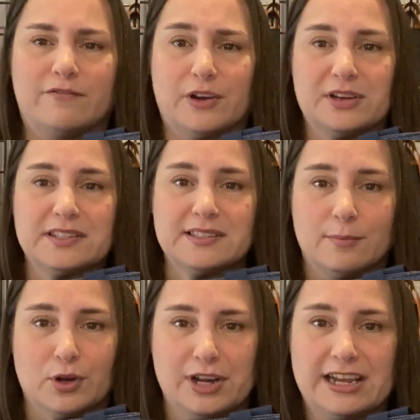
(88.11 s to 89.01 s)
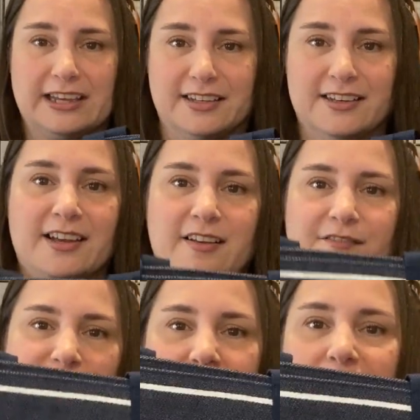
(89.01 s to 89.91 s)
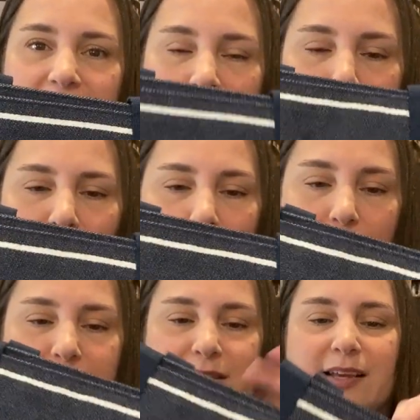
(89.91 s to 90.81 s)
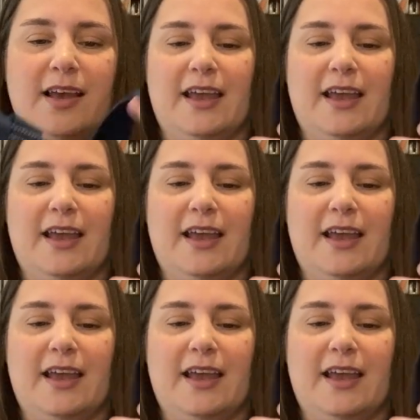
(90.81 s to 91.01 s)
very summery feeling purse.